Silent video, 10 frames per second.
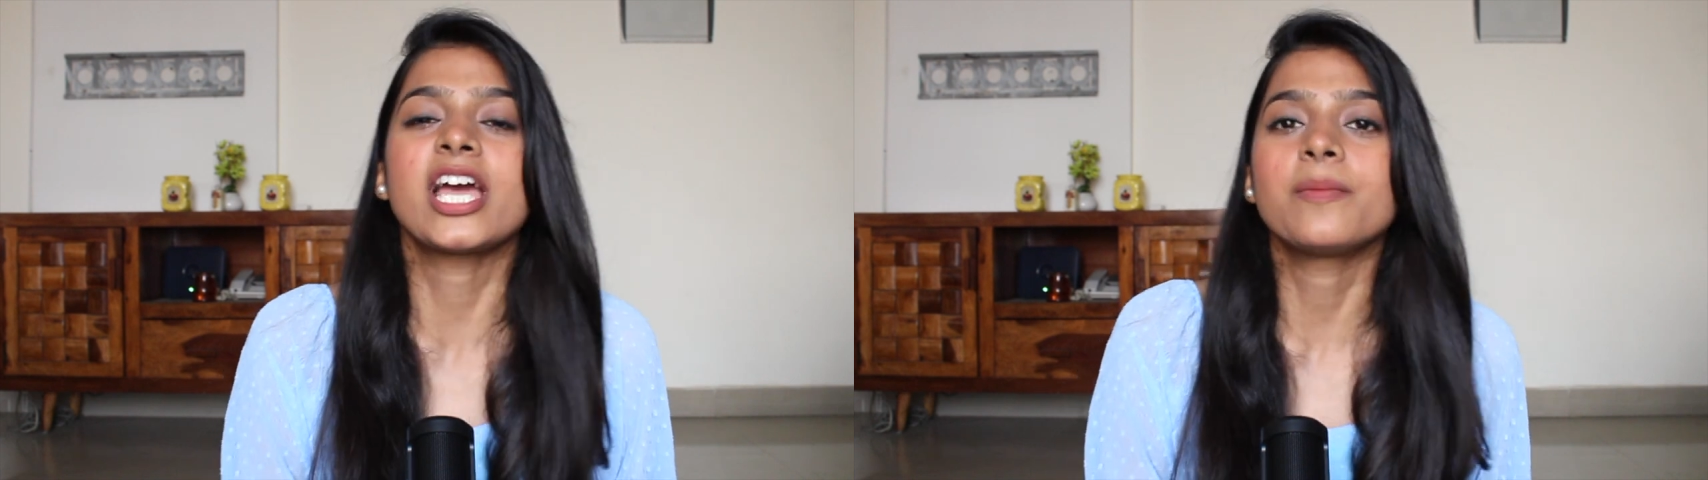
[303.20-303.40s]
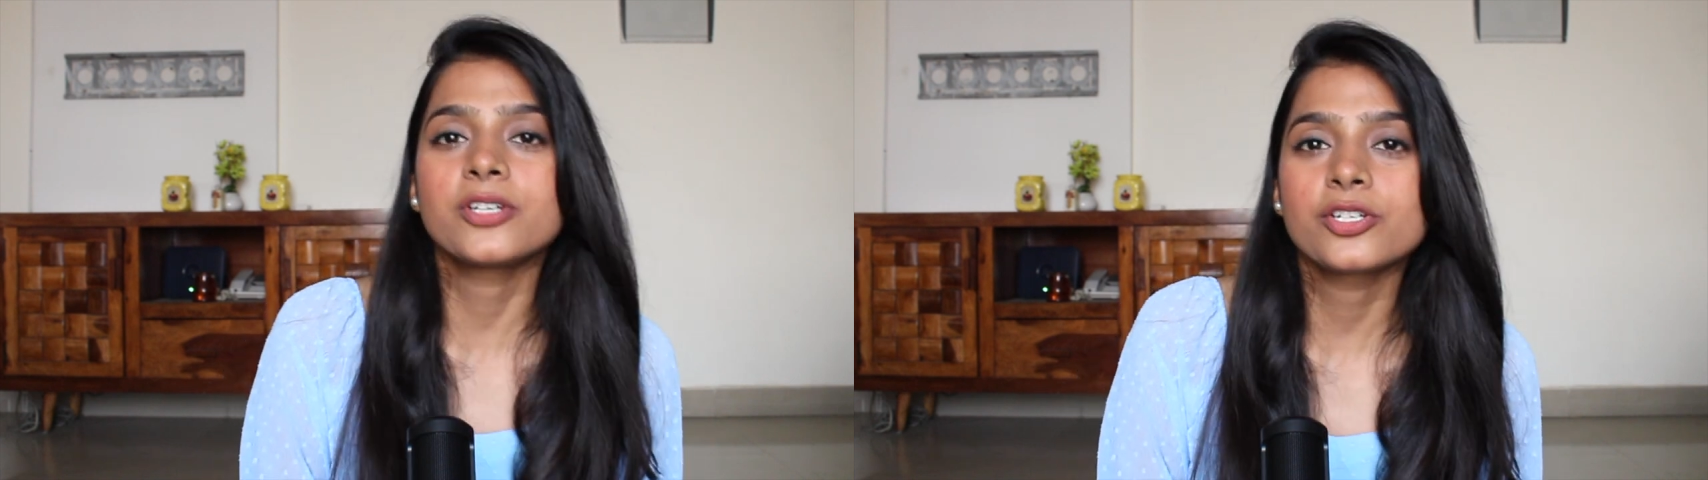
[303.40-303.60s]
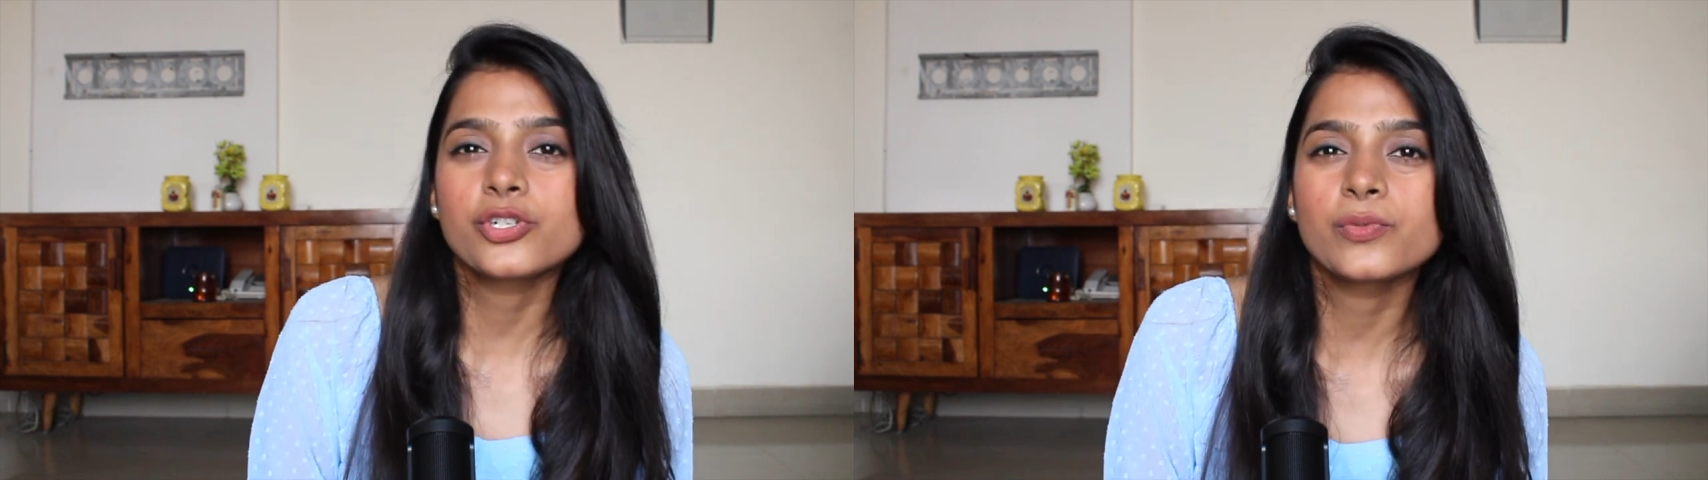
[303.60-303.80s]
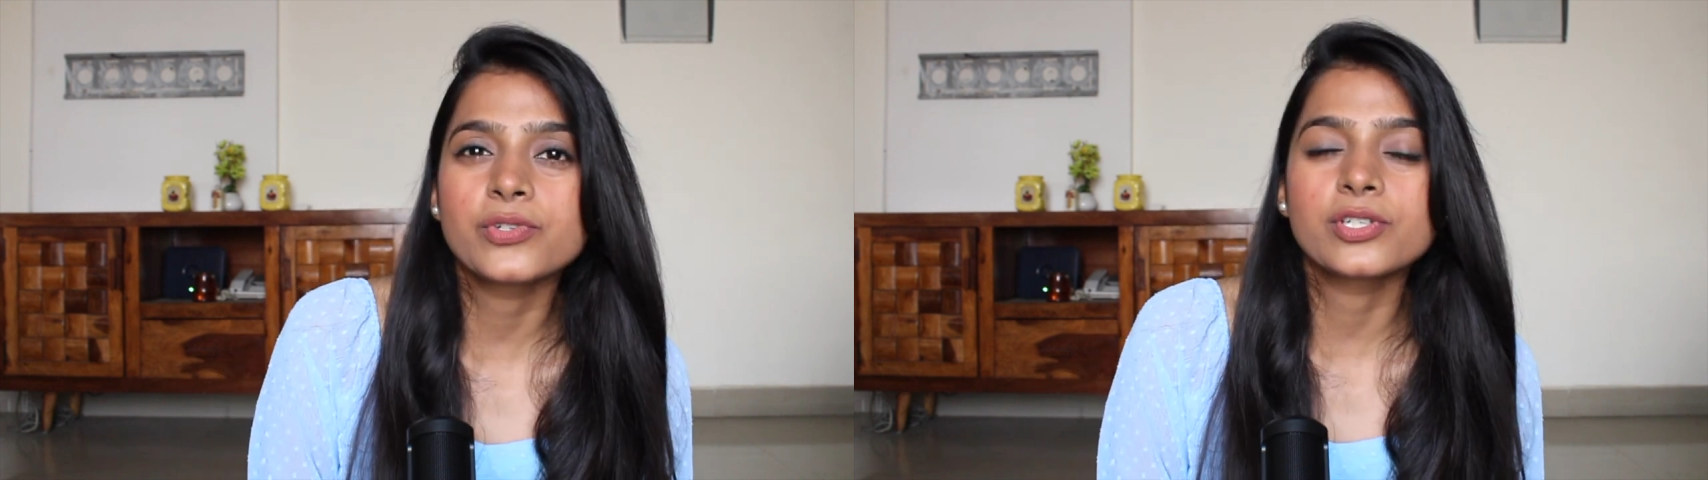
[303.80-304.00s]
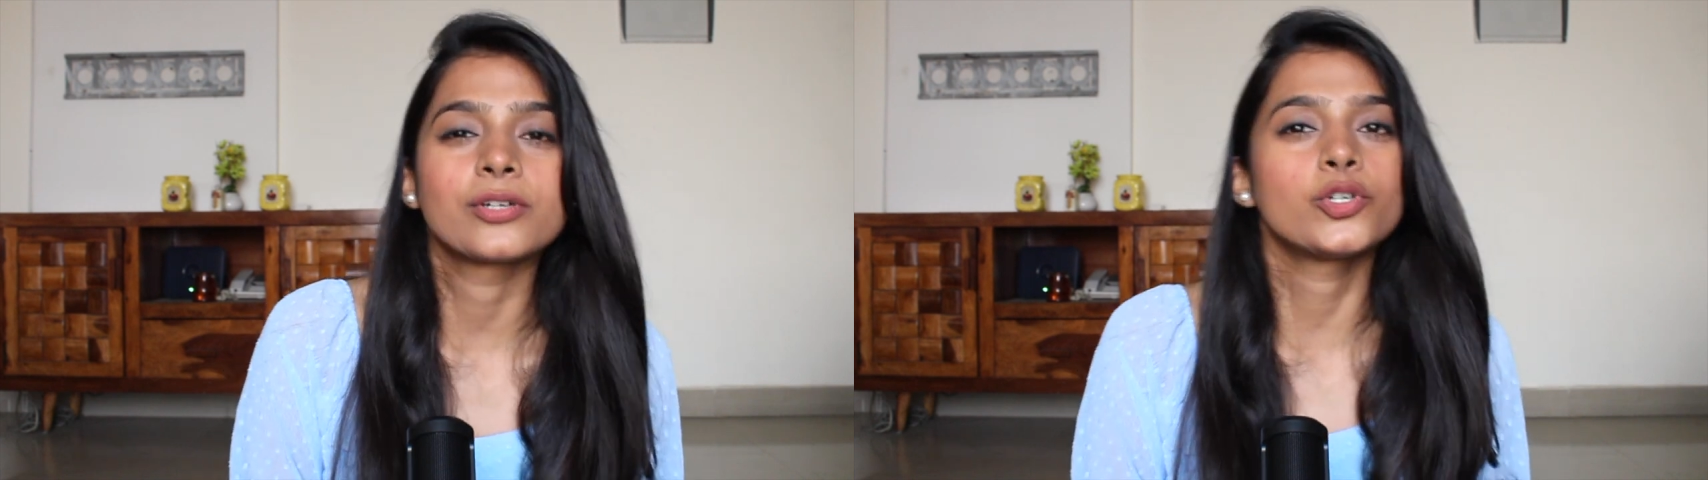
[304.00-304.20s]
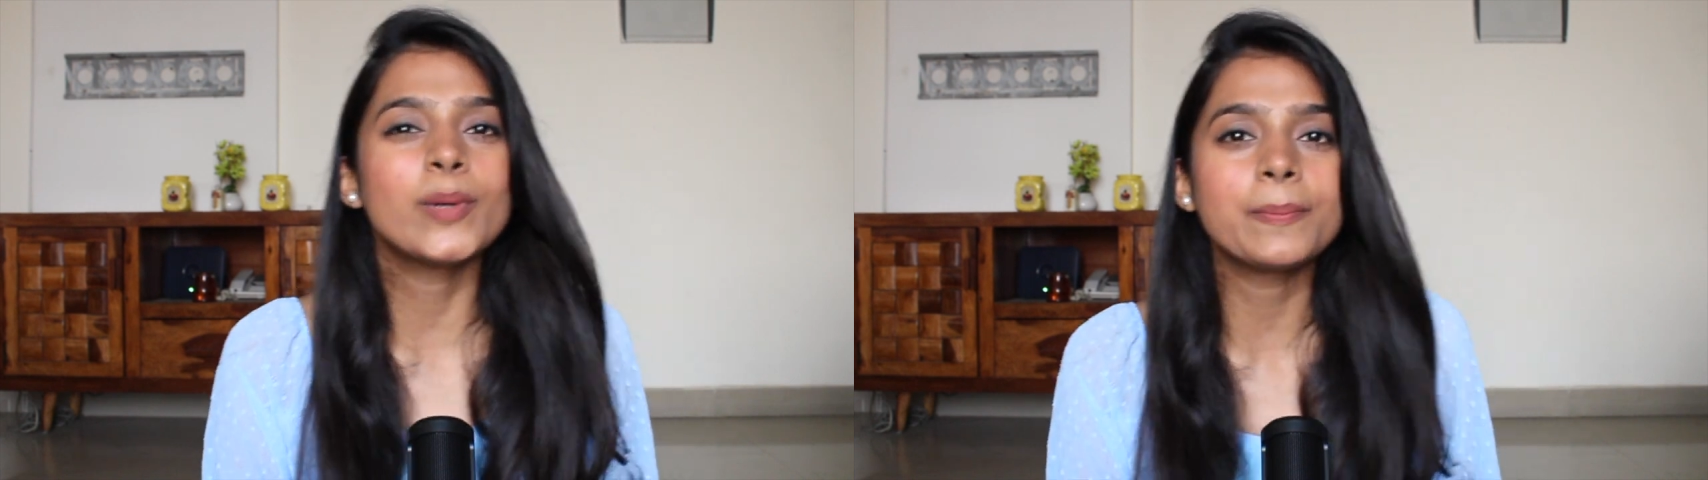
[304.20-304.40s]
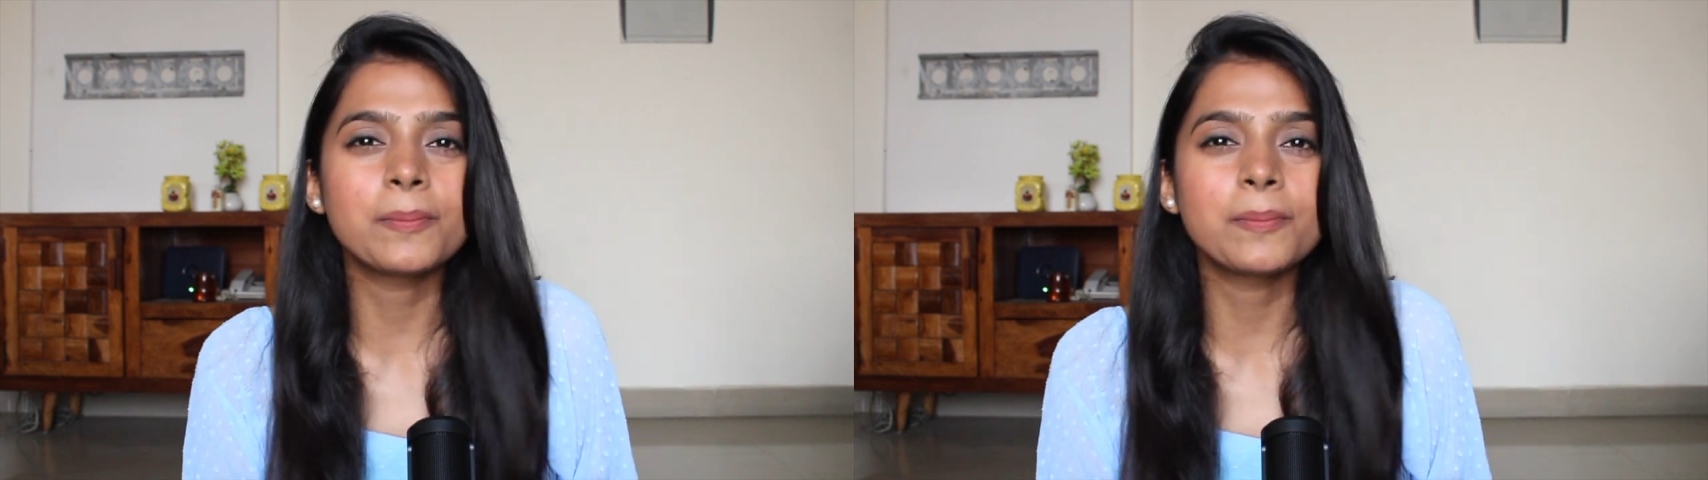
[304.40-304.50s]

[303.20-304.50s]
Simon & Schuster, Rupa